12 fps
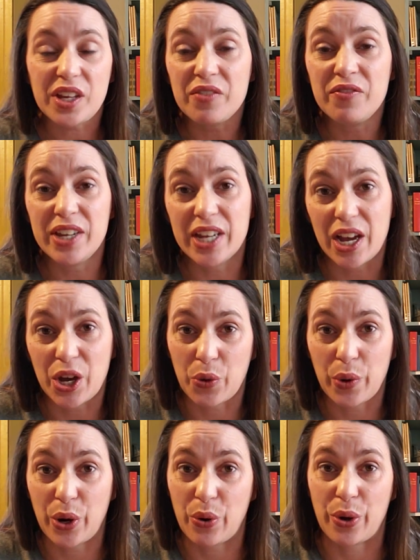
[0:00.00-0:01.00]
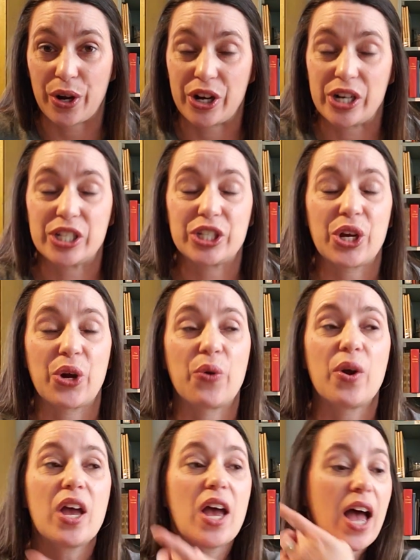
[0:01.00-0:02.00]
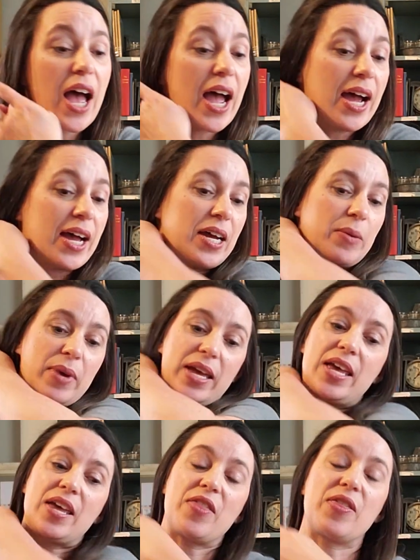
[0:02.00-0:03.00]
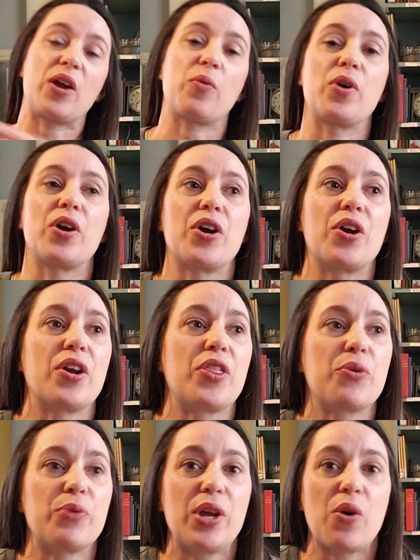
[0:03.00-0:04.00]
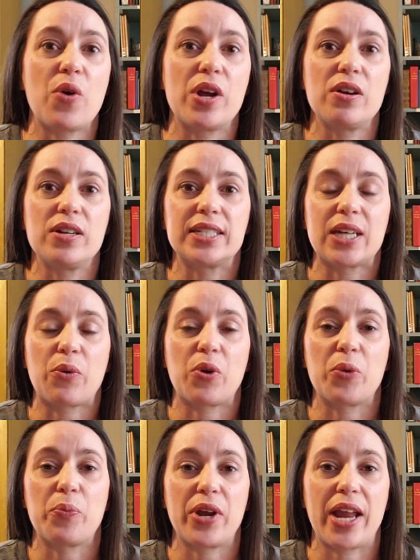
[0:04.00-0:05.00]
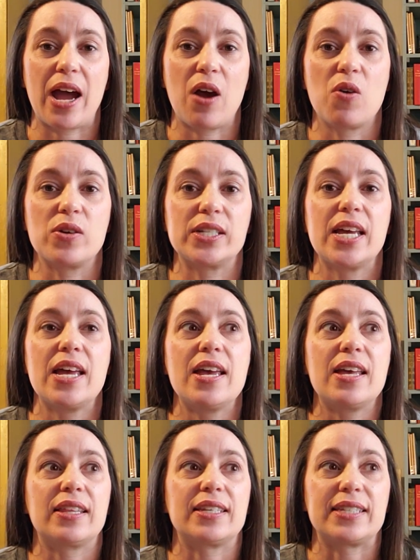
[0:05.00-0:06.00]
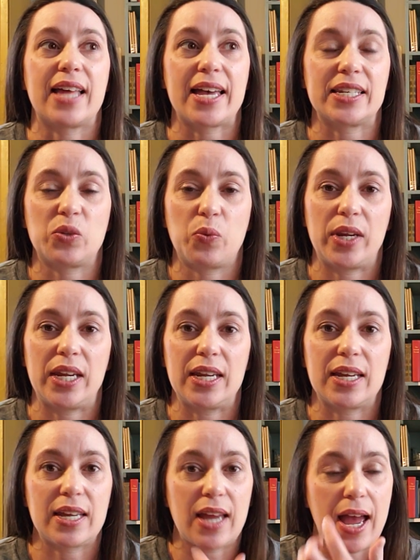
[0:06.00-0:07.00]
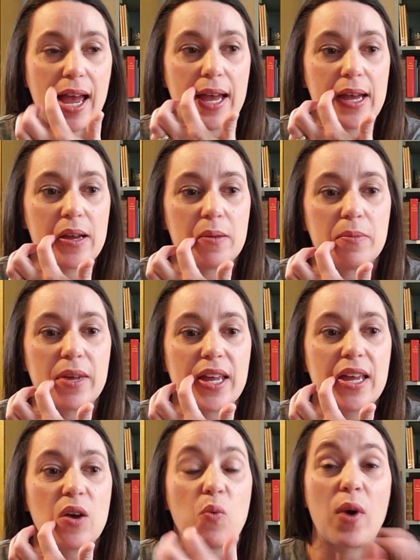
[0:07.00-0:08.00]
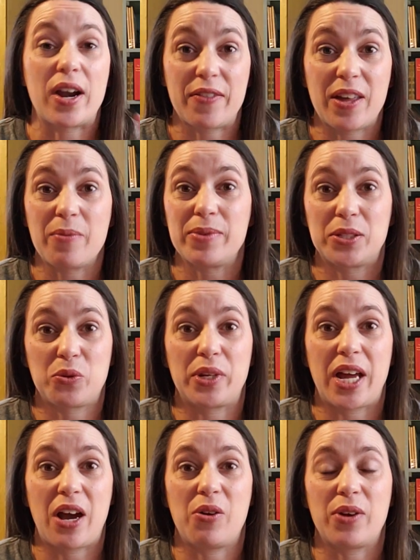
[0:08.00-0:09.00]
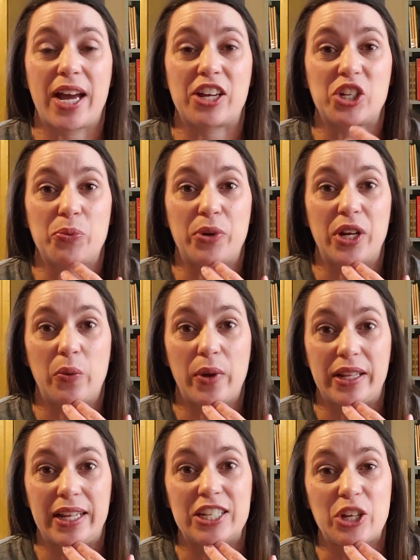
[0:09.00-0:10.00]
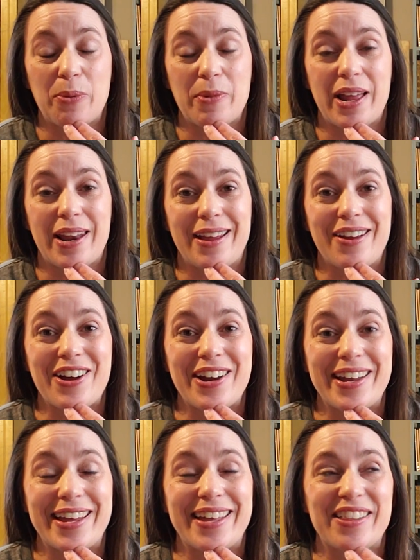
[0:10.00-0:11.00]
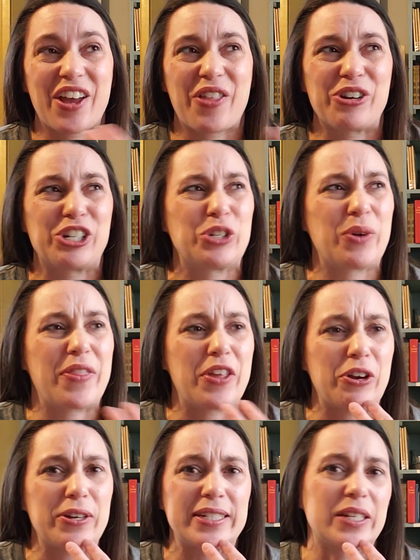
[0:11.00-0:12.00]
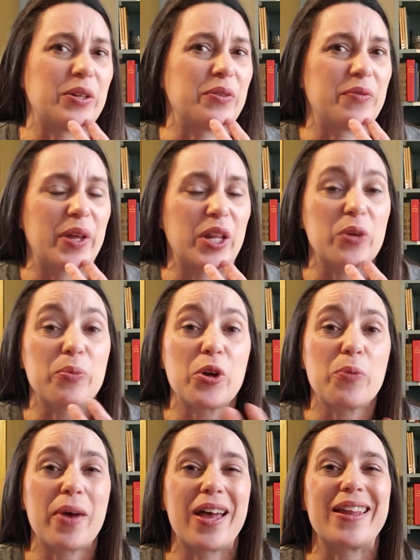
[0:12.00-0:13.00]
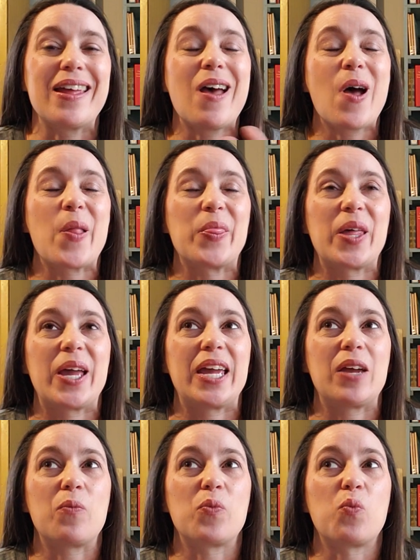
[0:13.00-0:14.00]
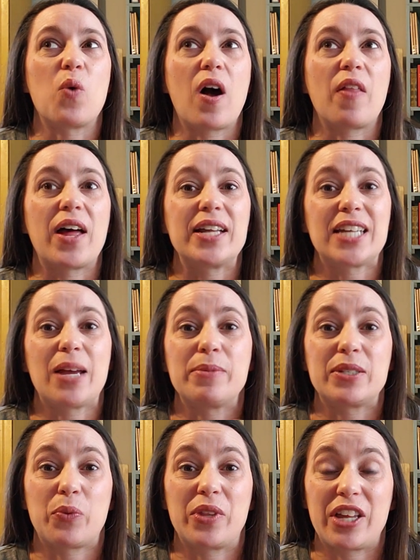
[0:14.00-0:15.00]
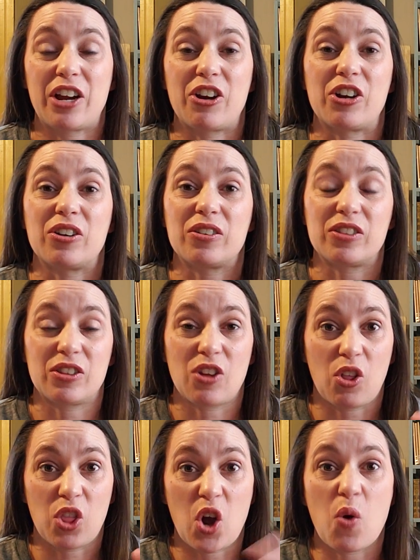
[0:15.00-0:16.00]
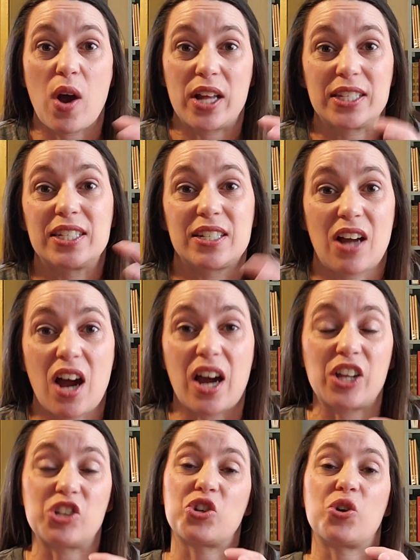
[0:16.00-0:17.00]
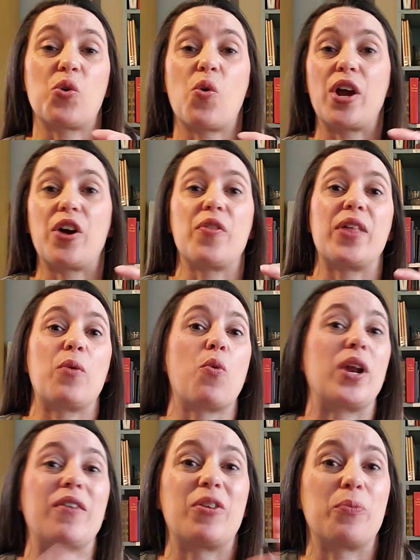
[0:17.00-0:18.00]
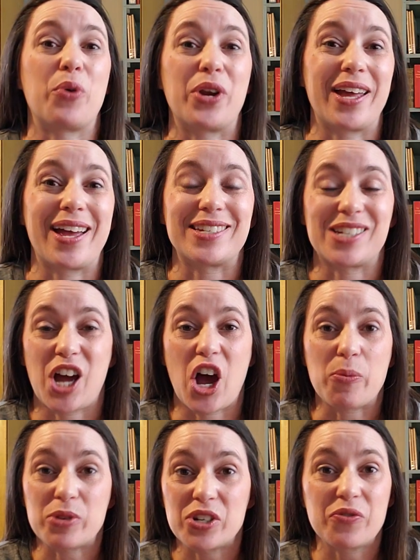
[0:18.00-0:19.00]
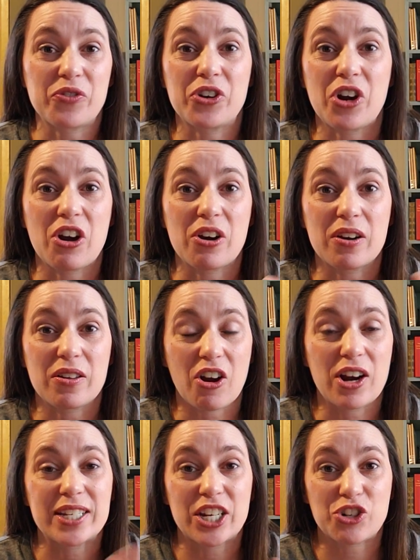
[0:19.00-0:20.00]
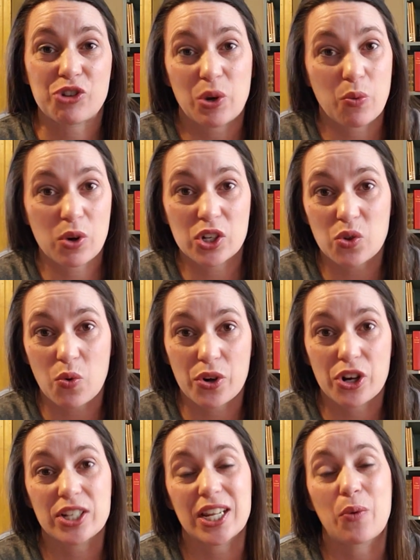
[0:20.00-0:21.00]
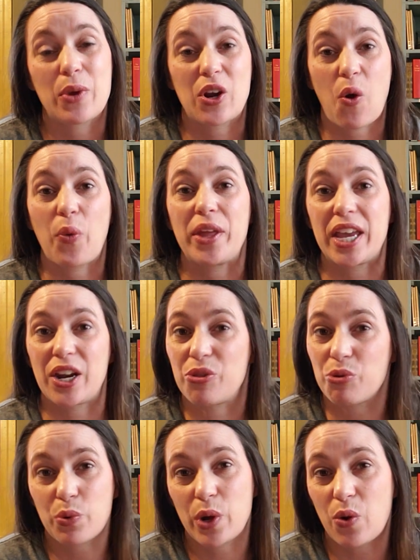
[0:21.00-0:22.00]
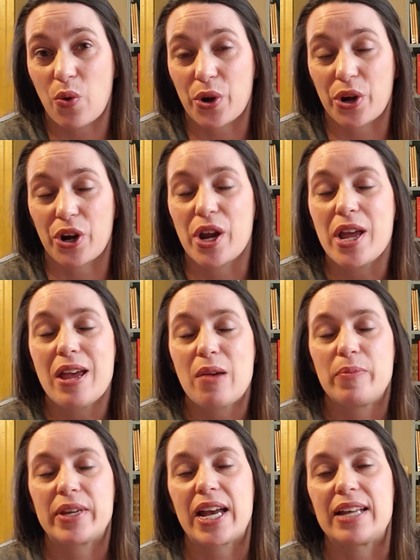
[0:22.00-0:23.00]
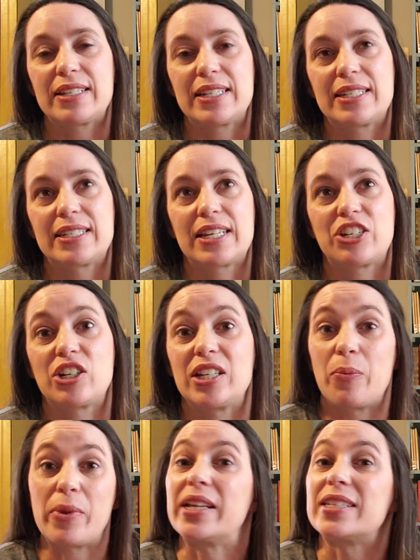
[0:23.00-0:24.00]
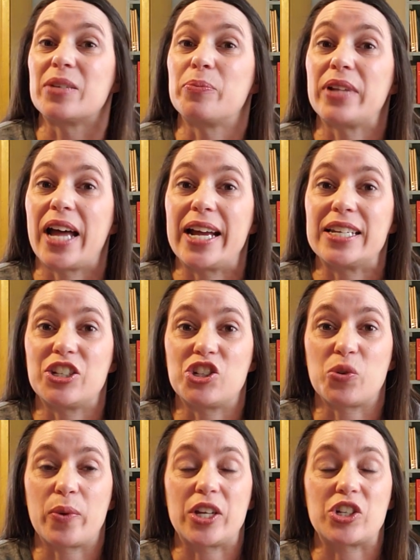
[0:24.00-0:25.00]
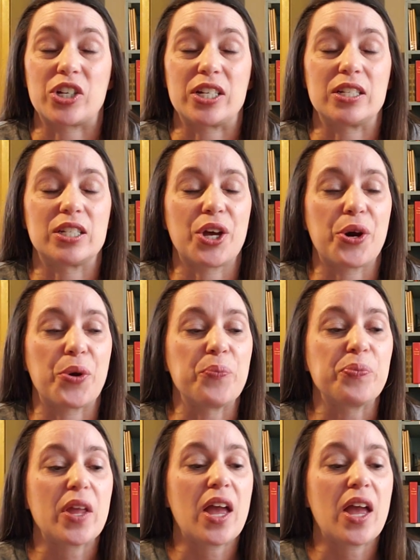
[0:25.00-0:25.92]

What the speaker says: via a quick order. And so there were 3 oils that were put out this last week. One of them sold out actually pretty quickly, so I'm glad I got it. The other 2 I think are still available, but a lot of times when they're low on stock on a certain oil, they won't even put it as an option for our Essential Rewards orders. Like, we can only get it through quick order because it's such a limited supply situation. So